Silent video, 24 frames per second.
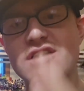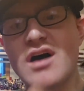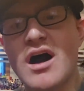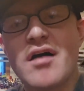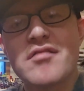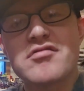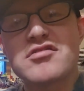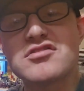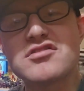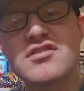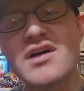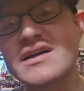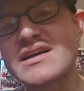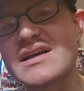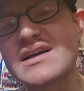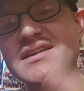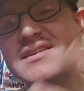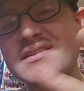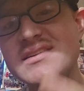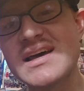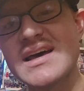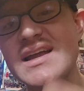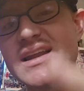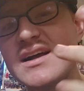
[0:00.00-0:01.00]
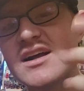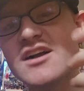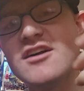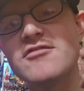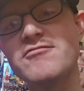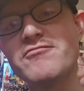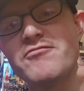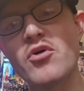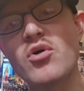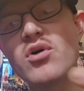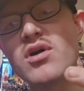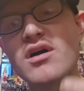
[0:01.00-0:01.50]
obviously, like I said,
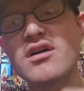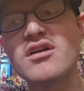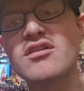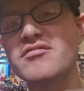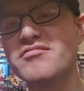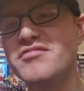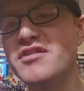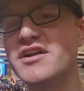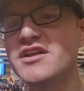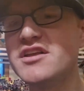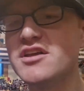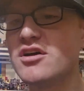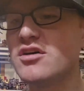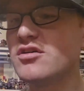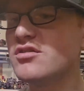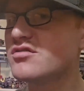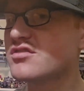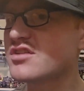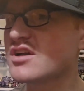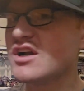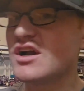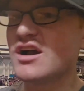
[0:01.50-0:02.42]
400 videos,